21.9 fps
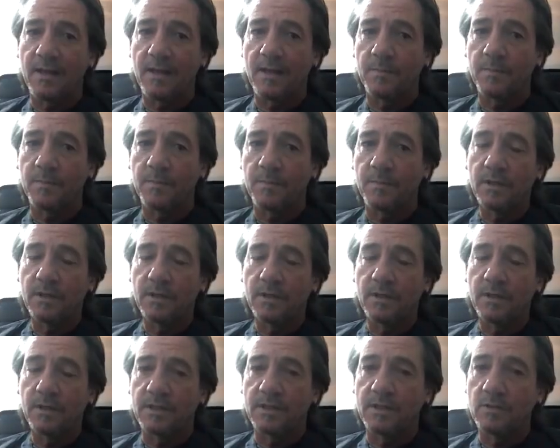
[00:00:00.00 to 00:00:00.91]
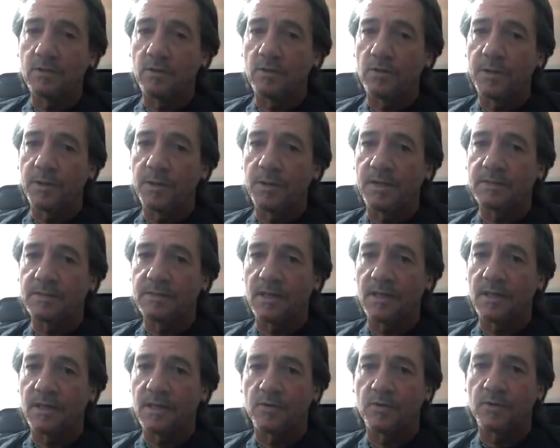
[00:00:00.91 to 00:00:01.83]
You know, it's still going to be that same
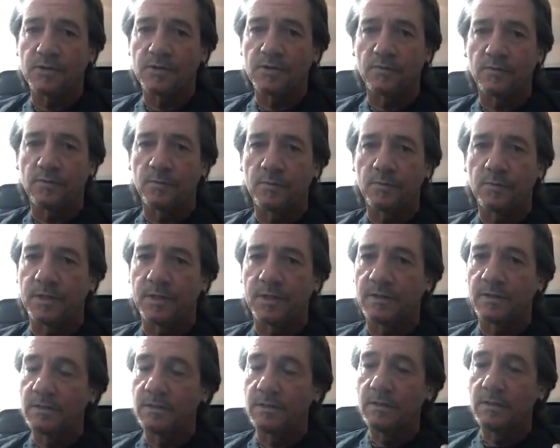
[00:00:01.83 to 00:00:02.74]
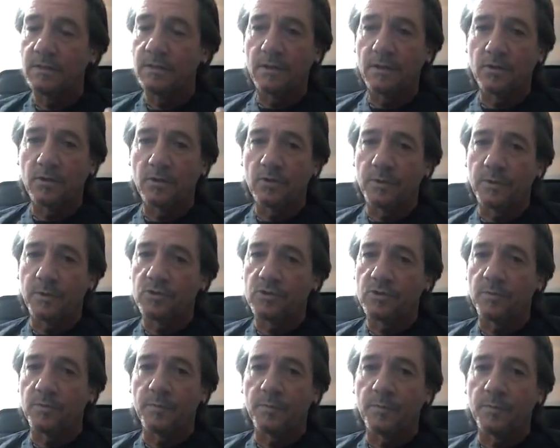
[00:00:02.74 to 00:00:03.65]
dressing room with a couple of
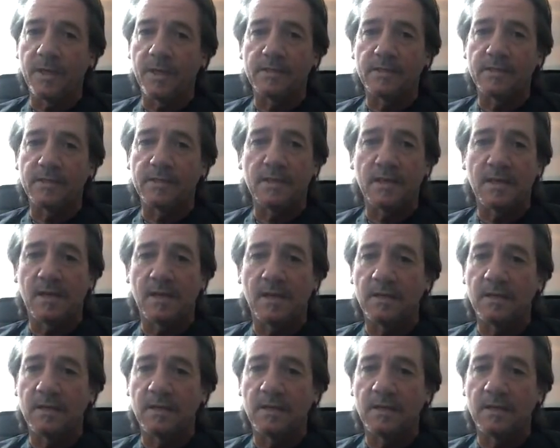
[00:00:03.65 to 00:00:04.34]
troublemakers in there.